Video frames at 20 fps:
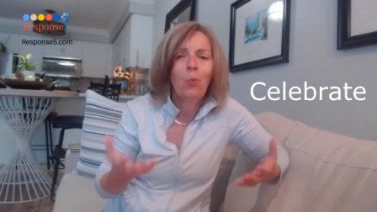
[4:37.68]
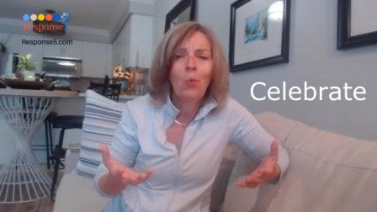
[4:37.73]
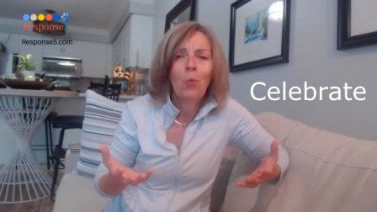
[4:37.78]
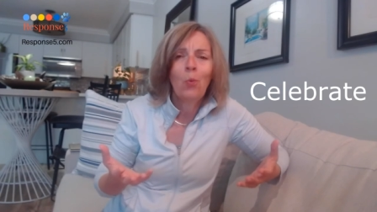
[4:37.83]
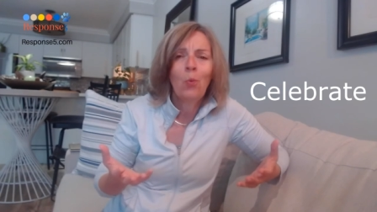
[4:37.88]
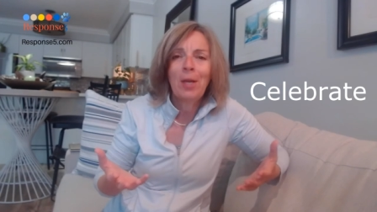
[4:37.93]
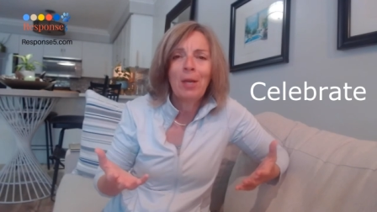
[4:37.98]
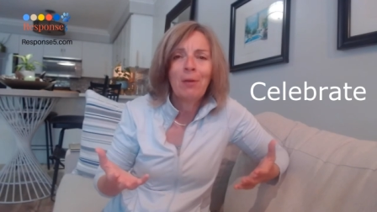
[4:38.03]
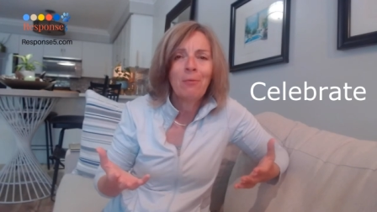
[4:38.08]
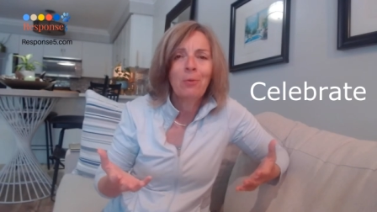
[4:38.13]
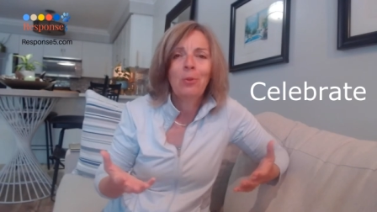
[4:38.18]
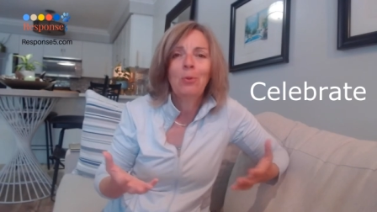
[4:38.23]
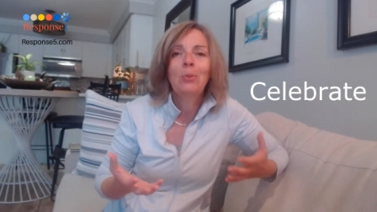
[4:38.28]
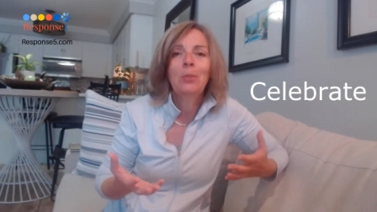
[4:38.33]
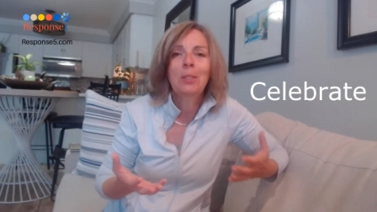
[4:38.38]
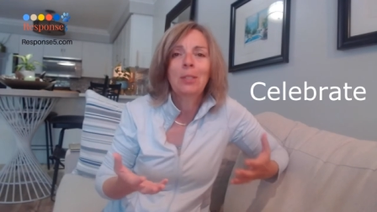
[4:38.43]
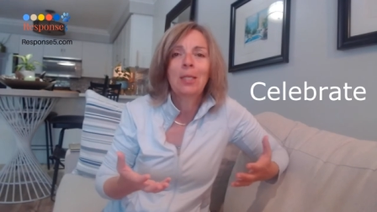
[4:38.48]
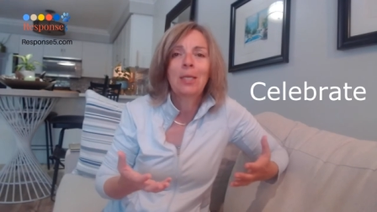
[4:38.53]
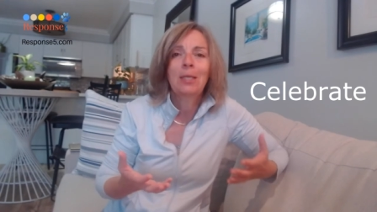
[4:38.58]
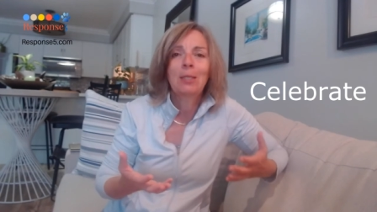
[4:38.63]
Whatever
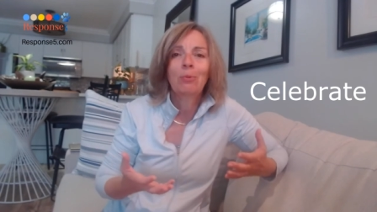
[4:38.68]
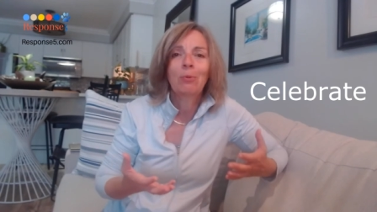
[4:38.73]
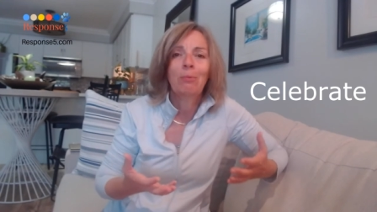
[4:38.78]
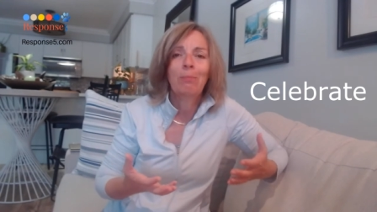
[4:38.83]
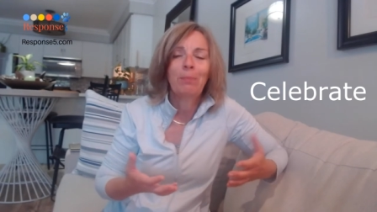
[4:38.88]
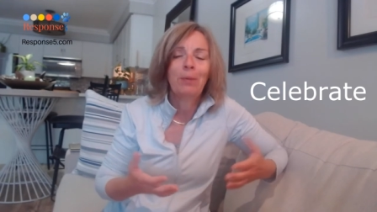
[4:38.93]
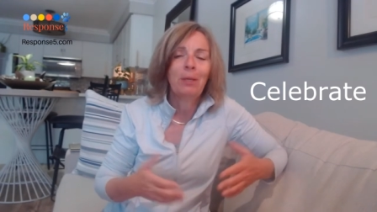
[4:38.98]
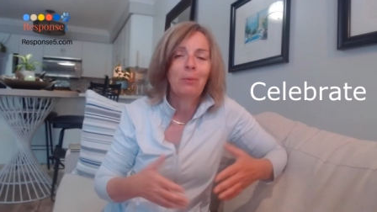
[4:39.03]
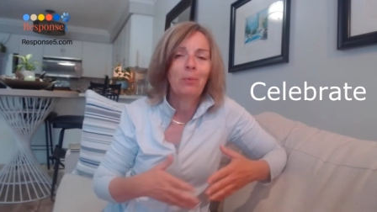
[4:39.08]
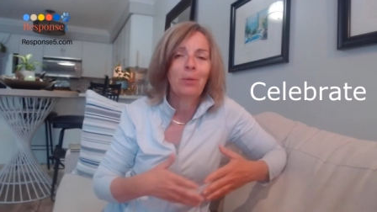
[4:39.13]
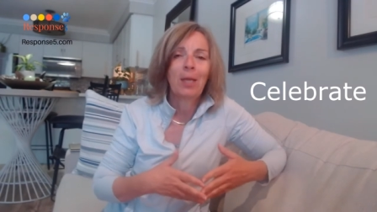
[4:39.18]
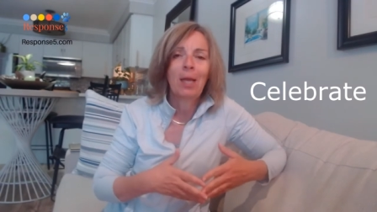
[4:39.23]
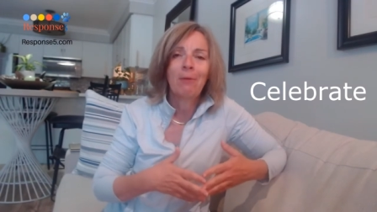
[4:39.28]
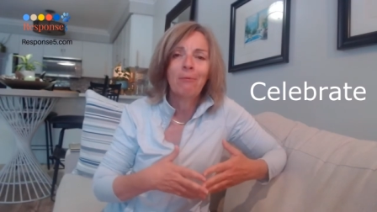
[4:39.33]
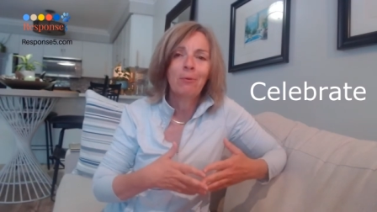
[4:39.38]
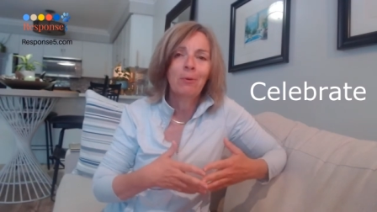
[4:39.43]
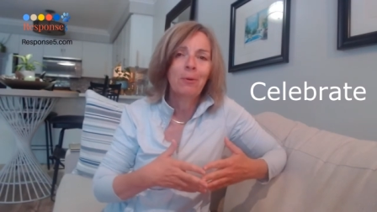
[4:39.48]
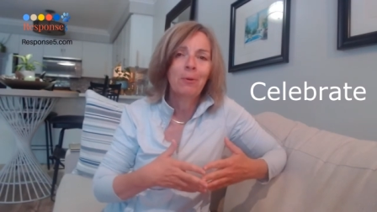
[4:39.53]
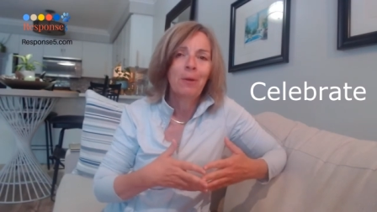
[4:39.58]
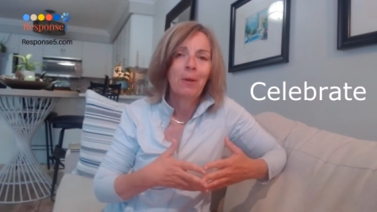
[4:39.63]
those things would be,
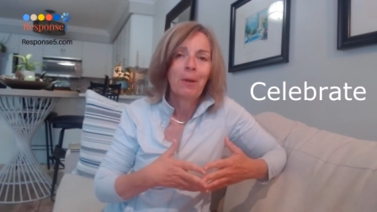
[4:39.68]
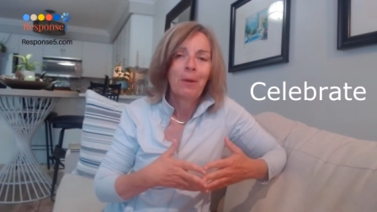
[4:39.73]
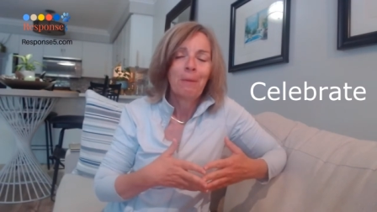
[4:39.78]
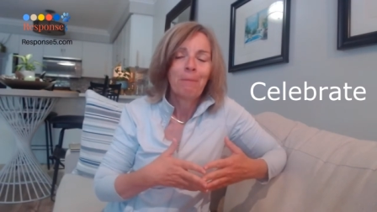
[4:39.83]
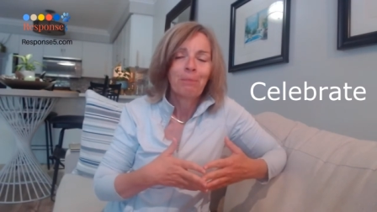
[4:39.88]
whatever,